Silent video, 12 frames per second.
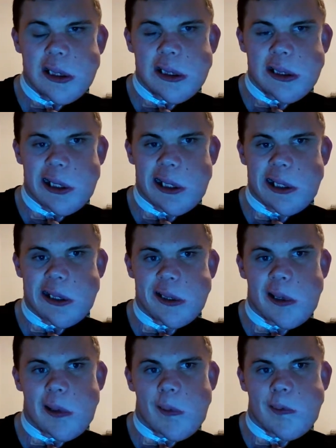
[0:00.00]

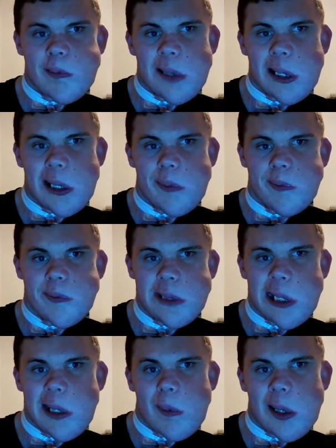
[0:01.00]
channel from
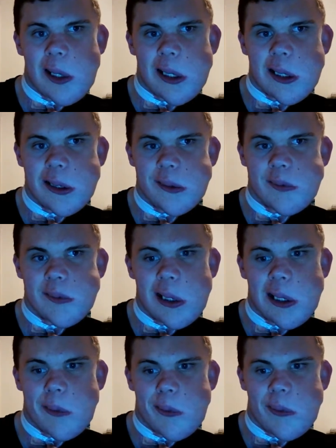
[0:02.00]
now on,
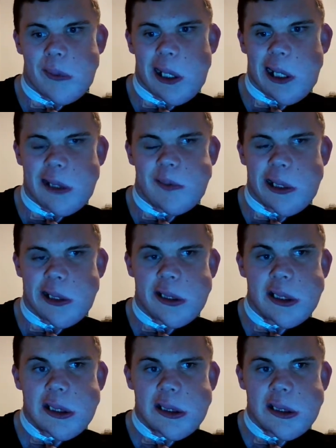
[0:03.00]
from as they